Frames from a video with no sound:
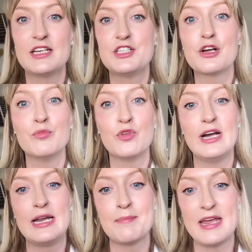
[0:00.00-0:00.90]
is you can
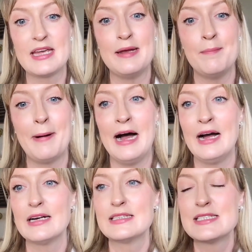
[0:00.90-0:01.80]
really make an
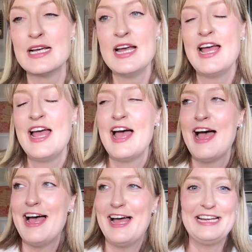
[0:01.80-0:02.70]
impact.
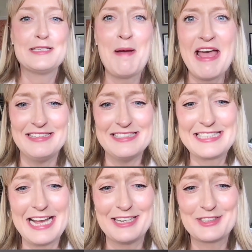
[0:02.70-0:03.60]
It depends,
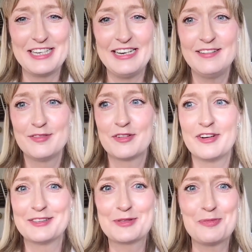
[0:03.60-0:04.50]
actually,
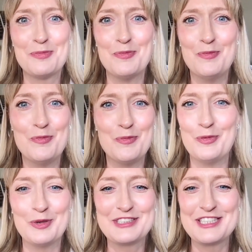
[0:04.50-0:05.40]
Raj.
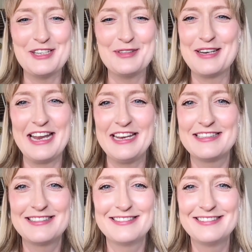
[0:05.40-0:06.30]
What do you need
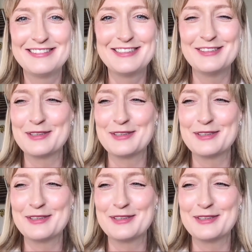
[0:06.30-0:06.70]
to